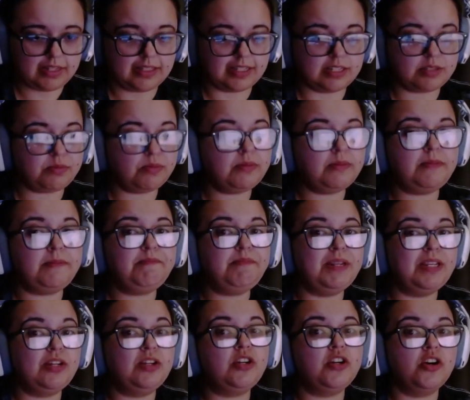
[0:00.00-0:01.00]
This would
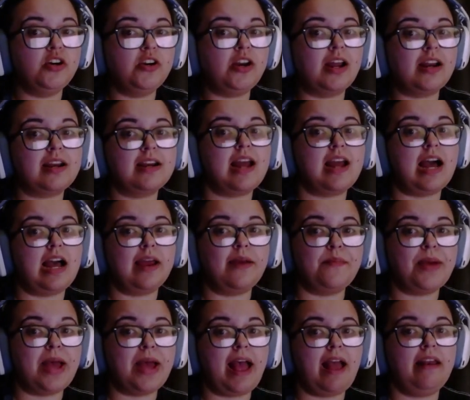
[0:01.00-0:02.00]
be good on an
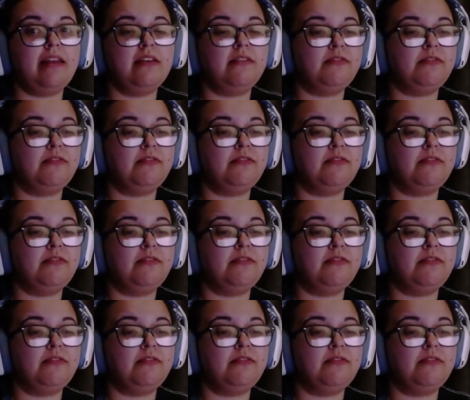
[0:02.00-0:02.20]
iPad.